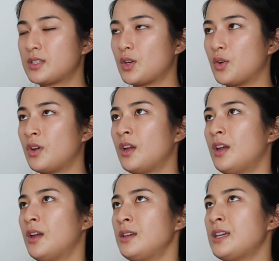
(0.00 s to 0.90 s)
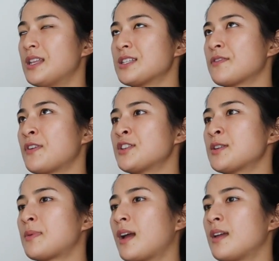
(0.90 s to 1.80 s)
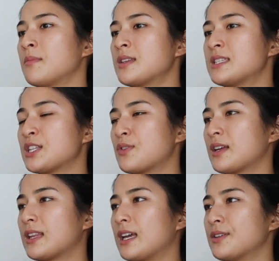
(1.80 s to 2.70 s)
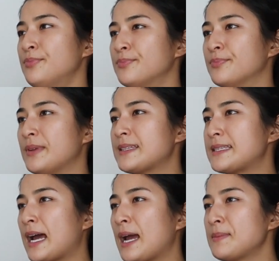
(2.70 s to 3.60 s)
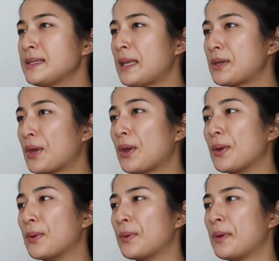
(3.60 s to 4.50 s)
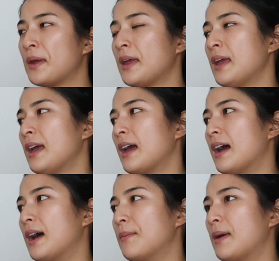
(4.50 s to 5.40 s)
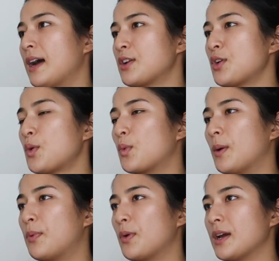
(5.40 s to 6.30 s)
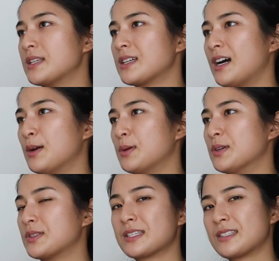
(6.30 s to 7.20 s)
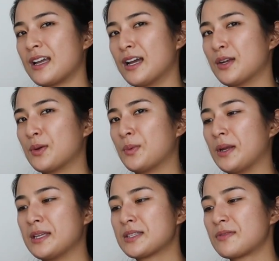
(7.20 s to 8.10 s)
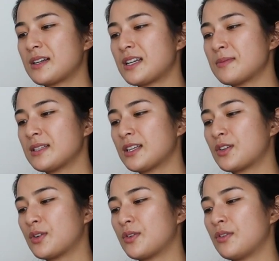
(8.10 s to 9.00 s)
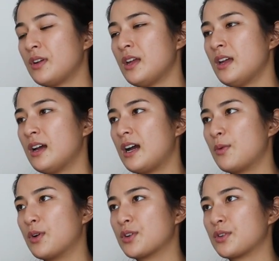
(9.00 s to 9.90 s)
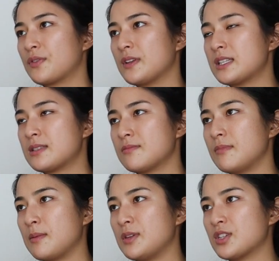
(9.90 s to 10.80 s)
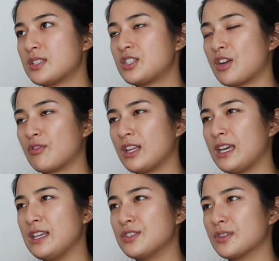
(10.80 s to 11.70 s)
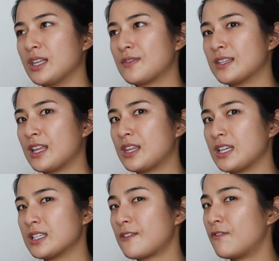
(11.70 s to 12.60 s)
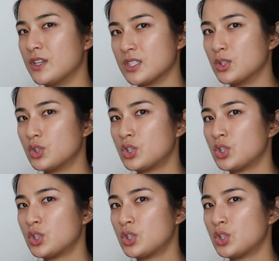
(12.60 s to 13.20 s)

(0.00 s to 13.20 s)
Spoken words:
So yeah, there's a friendship I am considering like, is it time to let go? I don't know what point I will decide when is the right time to let go. I wonder if it's maybe just generally easier in life to let things fizzle.